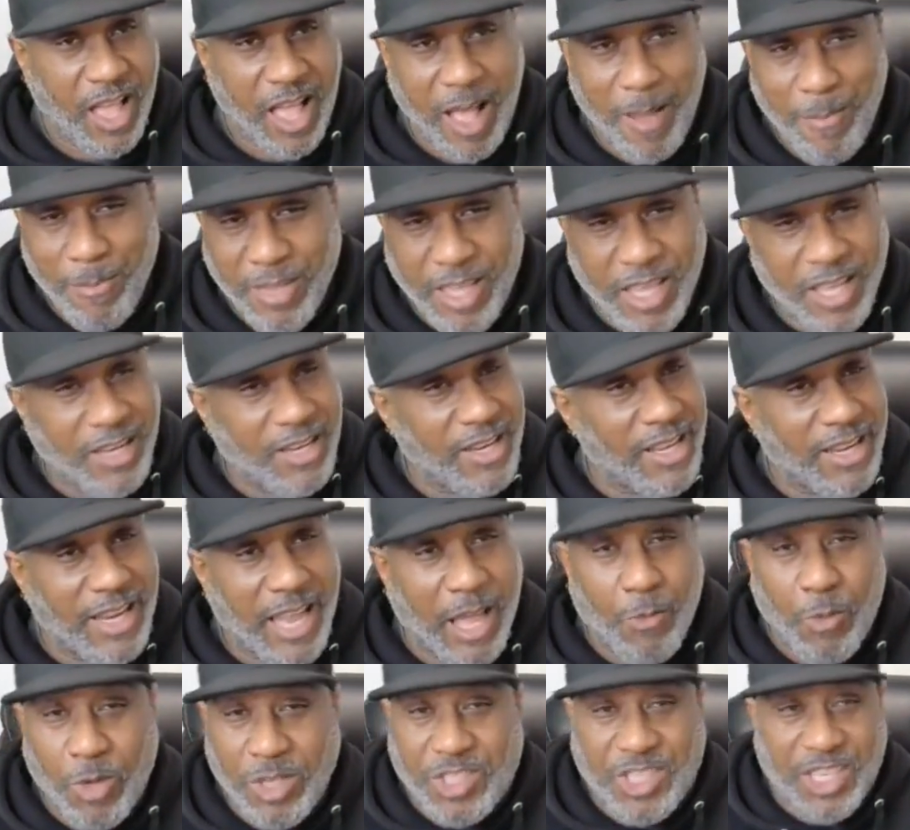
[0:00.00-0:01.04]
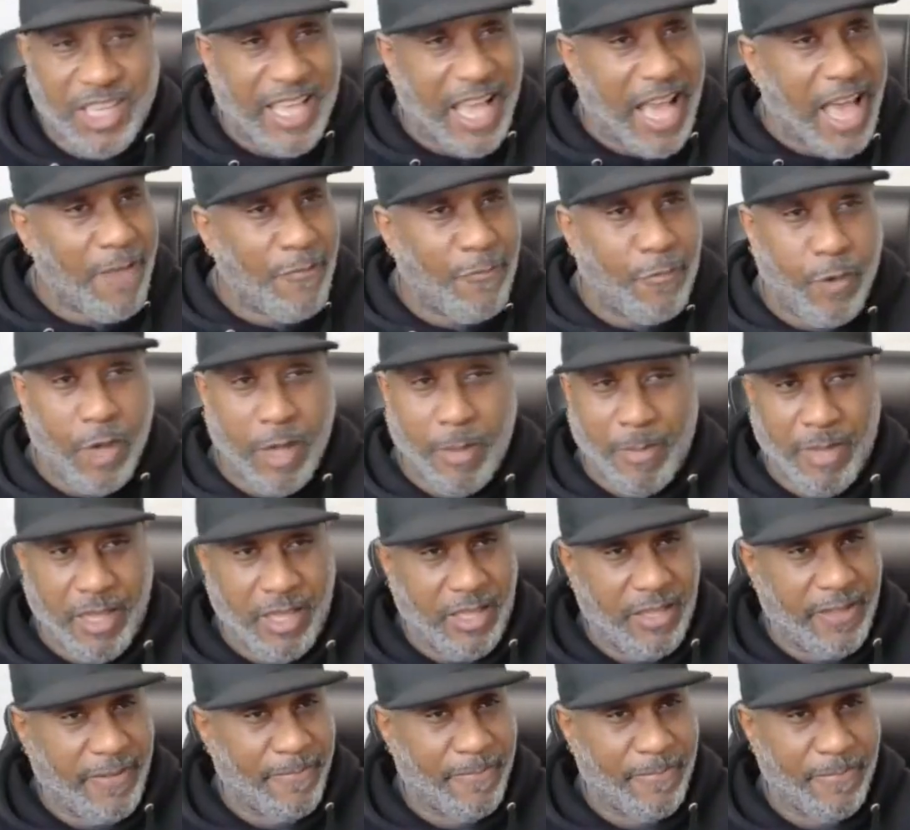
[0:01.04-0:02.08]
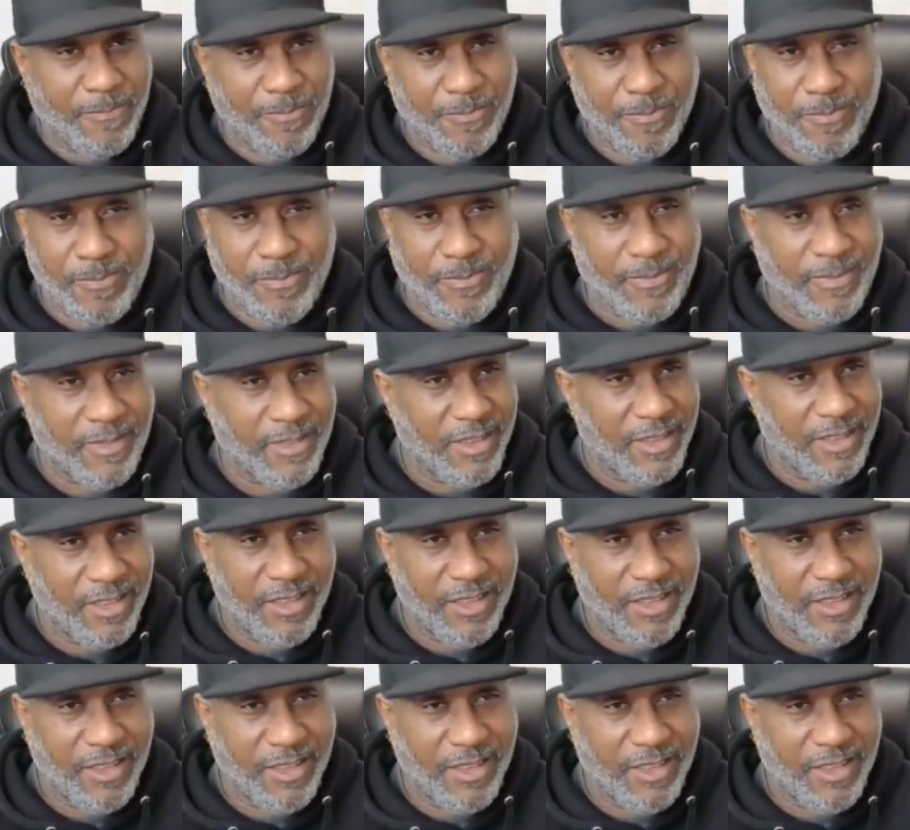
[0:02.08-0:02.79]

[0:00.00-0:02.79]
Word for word: I'm getting there like, what you got for me? Hmm.